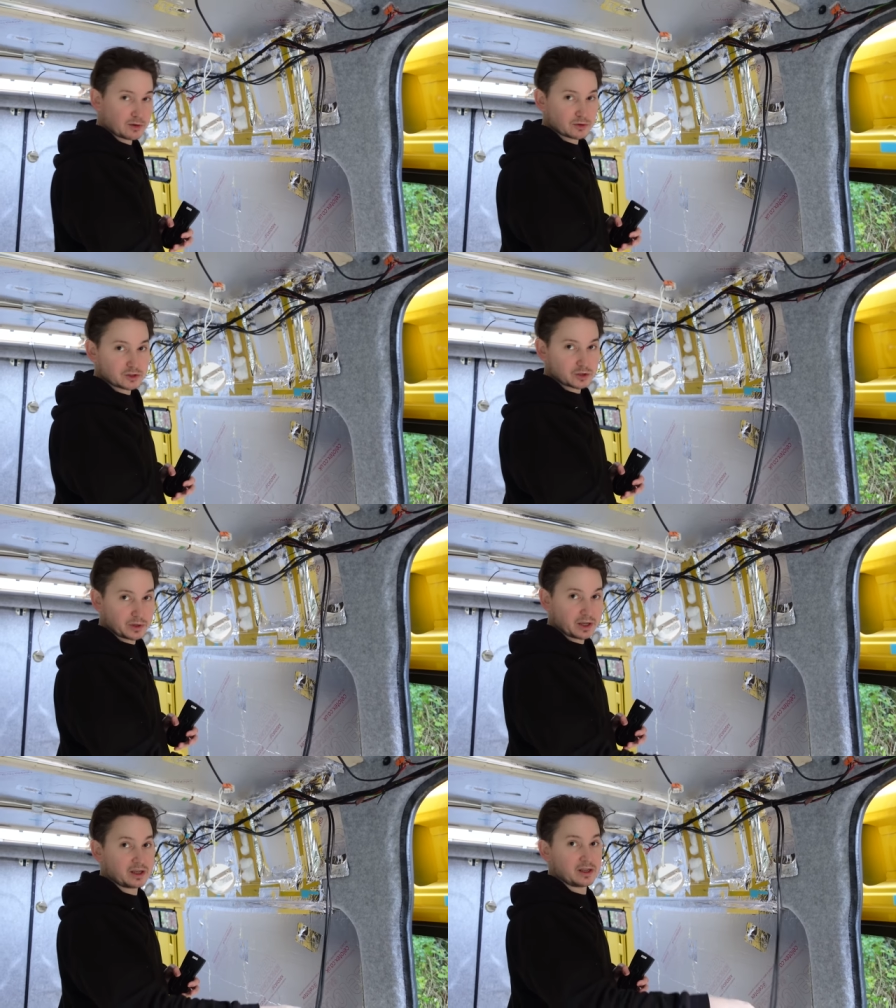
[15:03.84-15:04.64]
goes onto
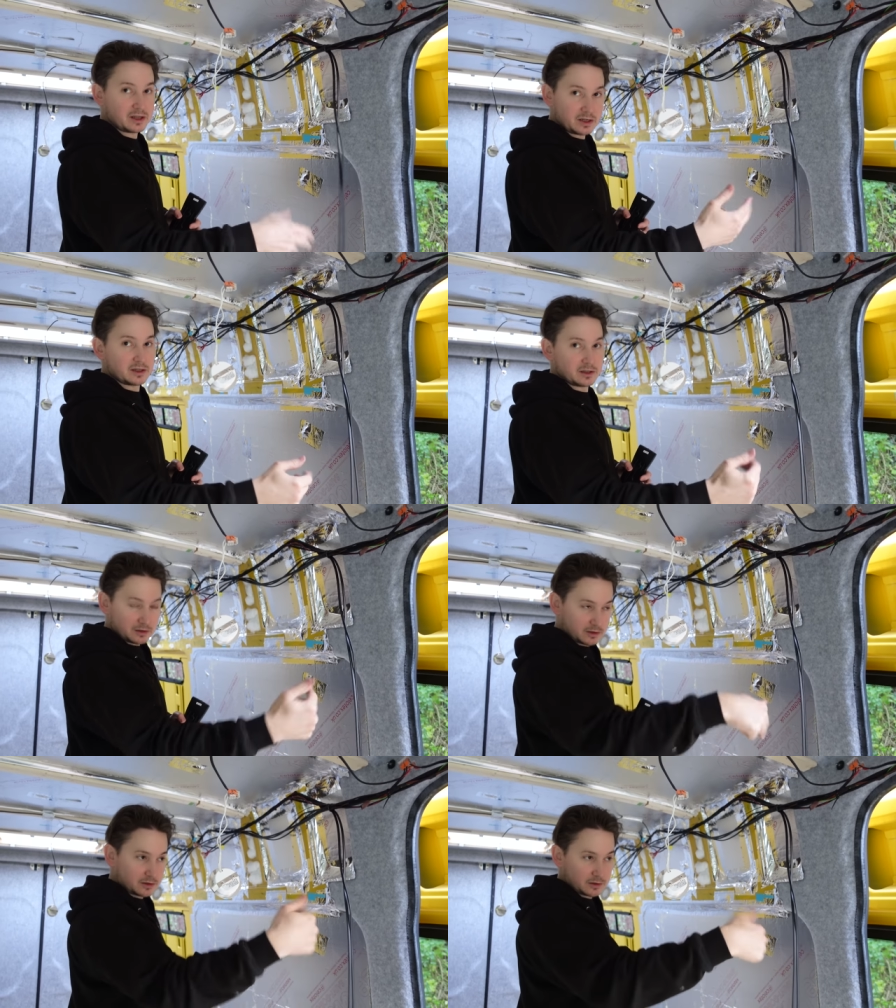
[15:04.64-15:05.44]
it,
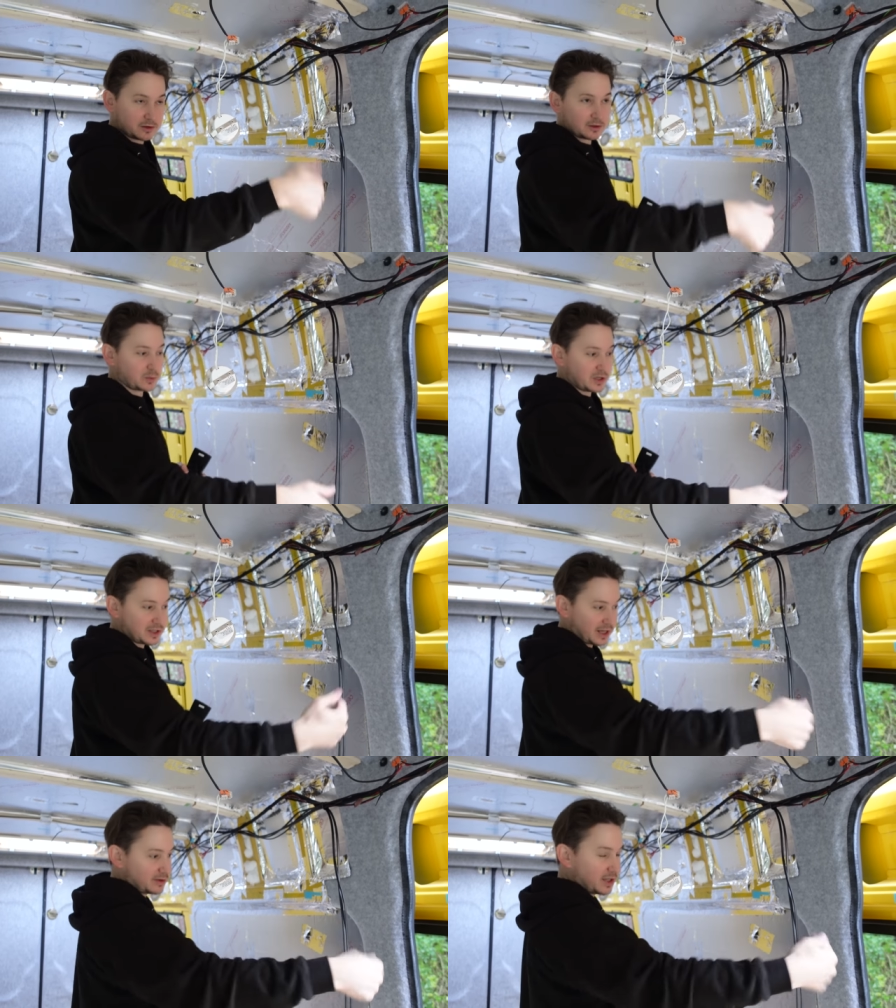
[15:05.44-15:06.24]
a switch
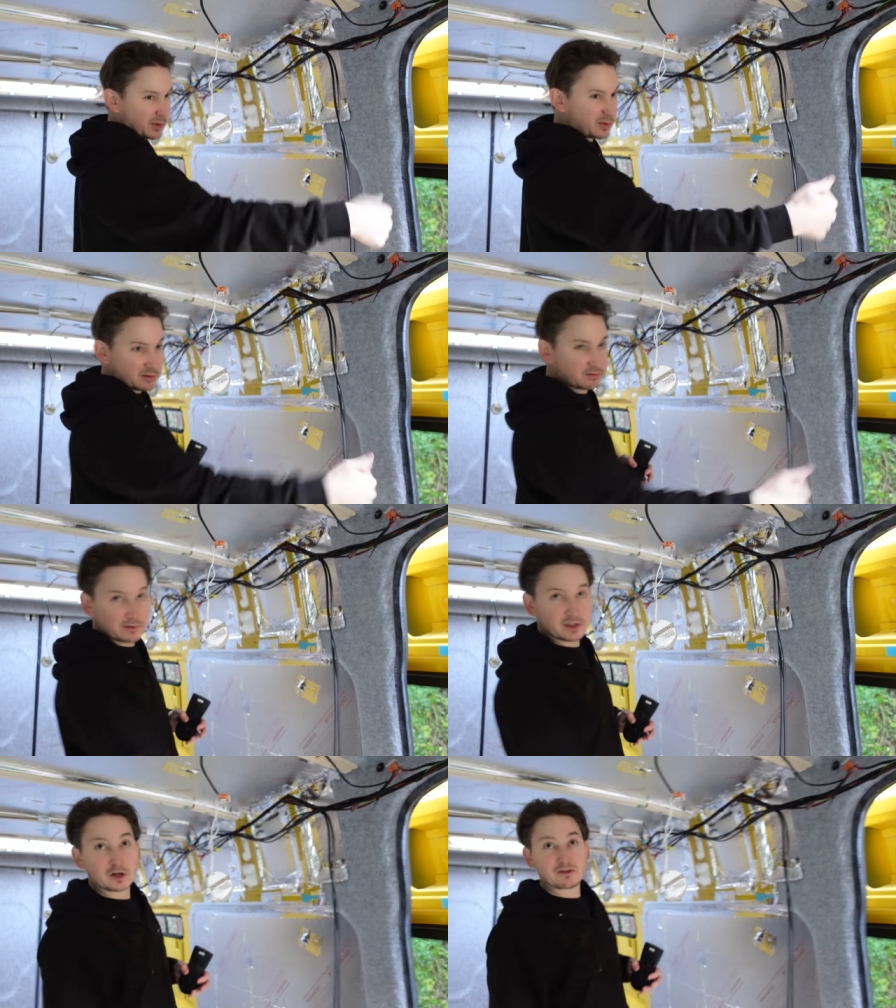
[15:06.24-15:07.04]
that, you know, can
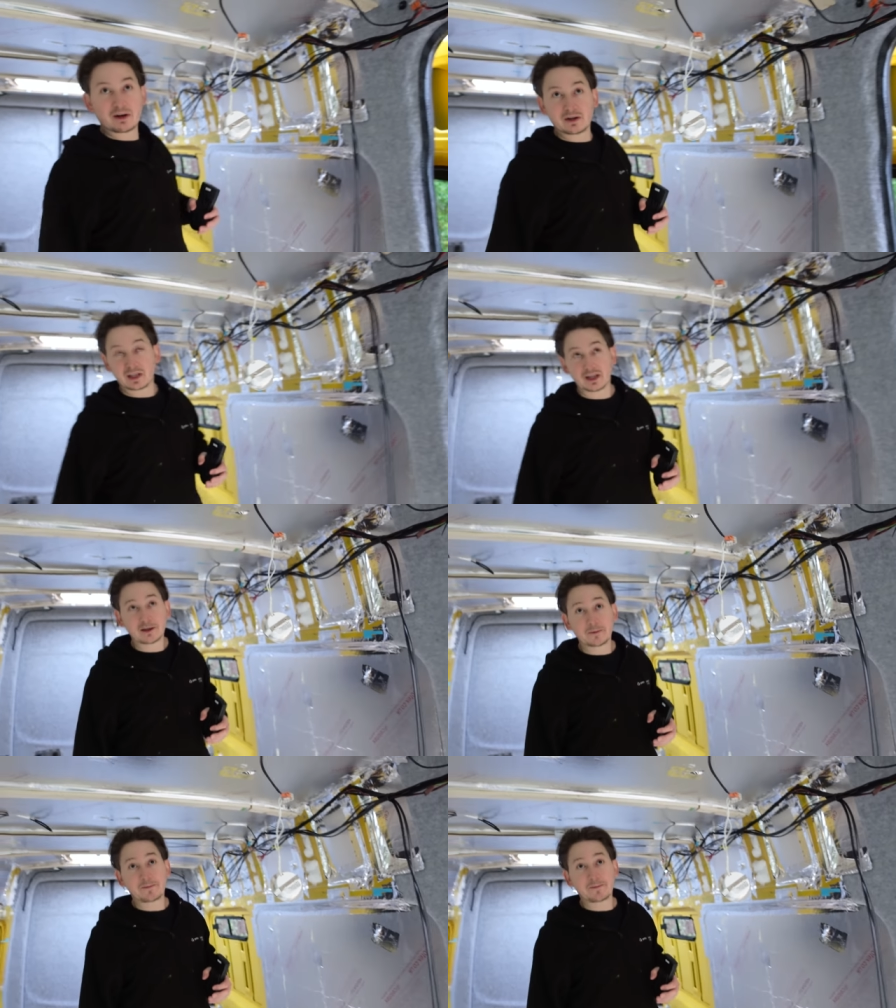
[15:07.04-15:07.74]
roughly go around here.